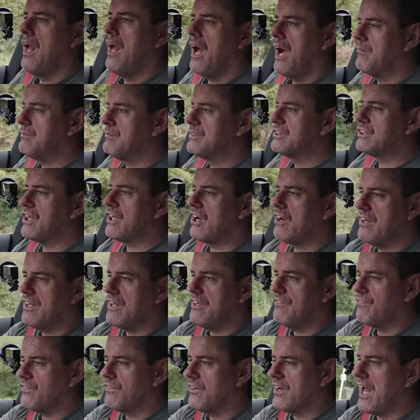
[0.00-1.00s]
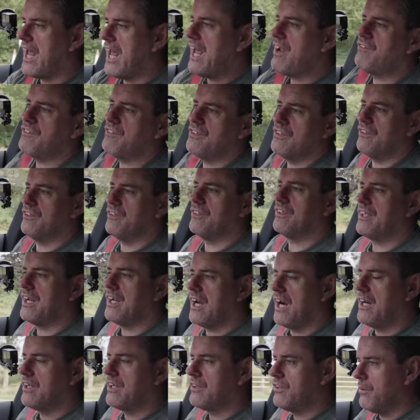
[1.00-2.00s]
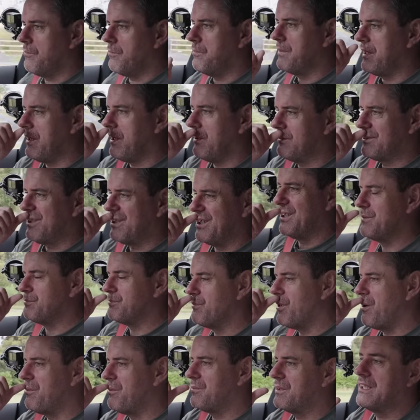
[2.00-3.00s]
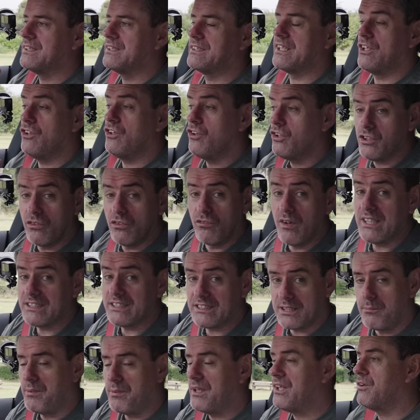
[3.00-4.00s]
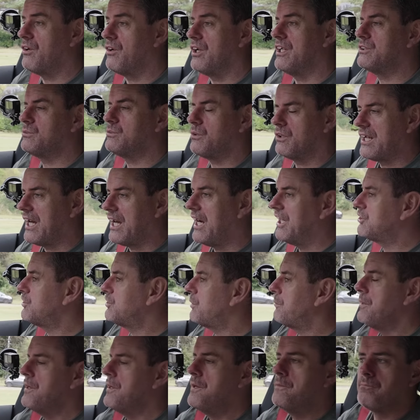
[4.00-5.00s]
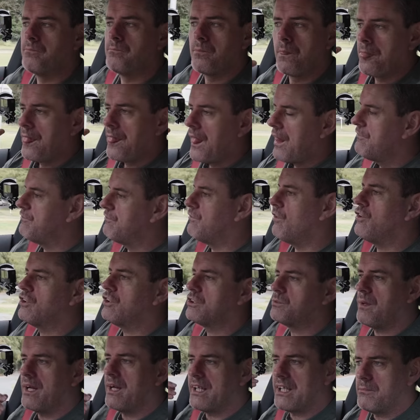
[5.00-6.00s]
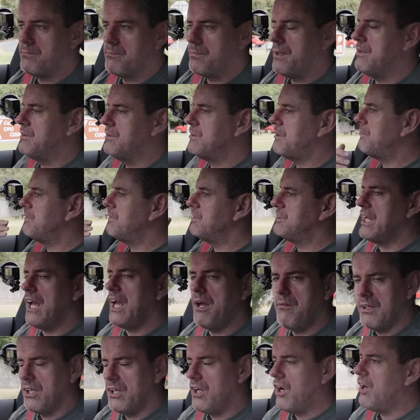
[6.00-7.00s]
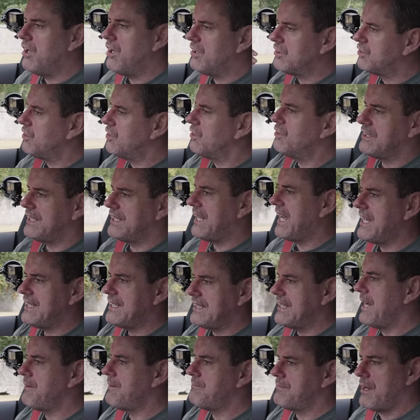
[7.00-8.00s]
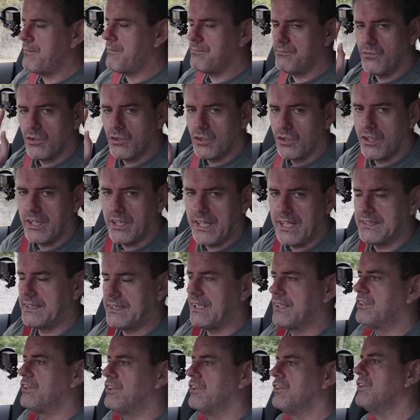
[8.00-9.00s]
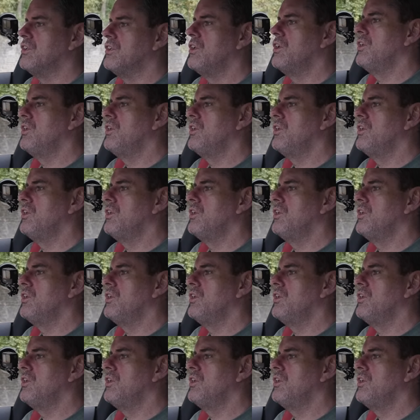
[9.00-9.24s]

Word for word: I'm sorry for every other car company out there at the moment, because I know the rest of the big guys will catch up. Volkswagen, BMW, they will all go, yeah, yep, yep, we're going to get that done.